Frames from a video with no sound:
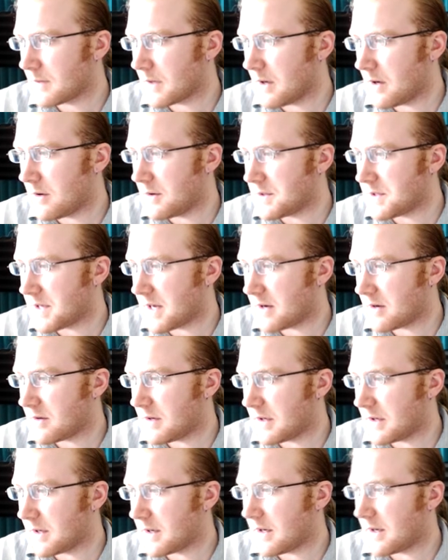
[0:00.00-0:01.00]
he's not going
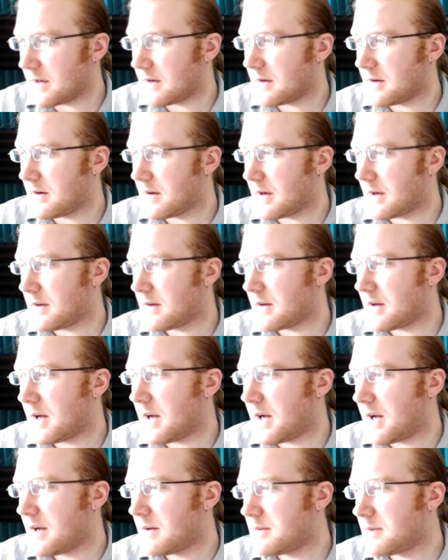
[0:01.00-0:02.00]
to cut. Okay.
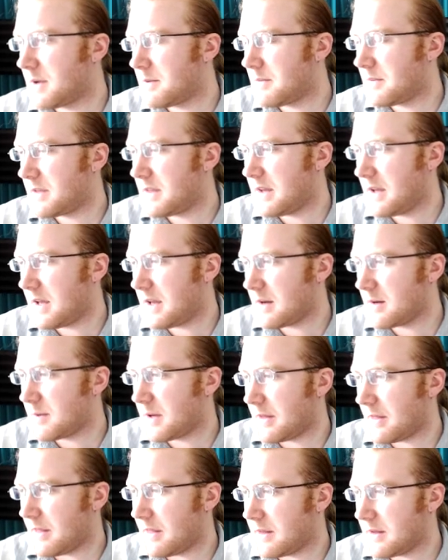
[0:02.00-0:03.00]
I'm thinking
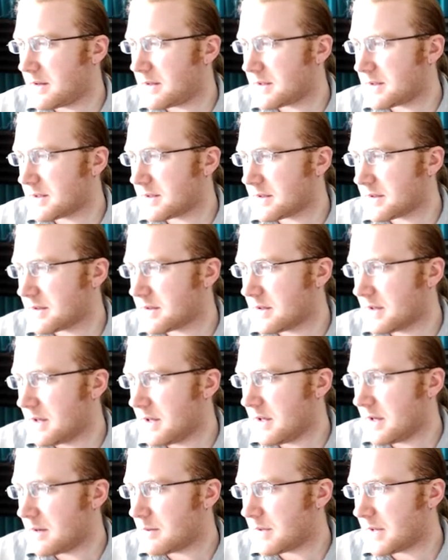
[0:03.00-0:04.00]
about this,
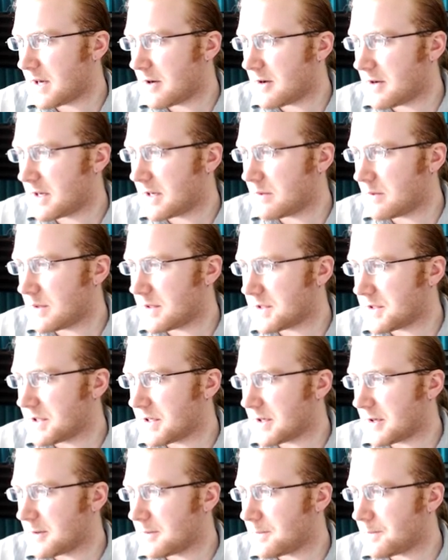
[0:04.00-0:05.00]
but now I can wedge
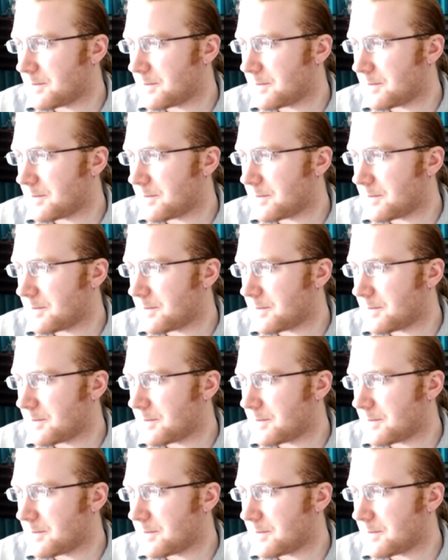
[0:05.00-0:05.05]
here.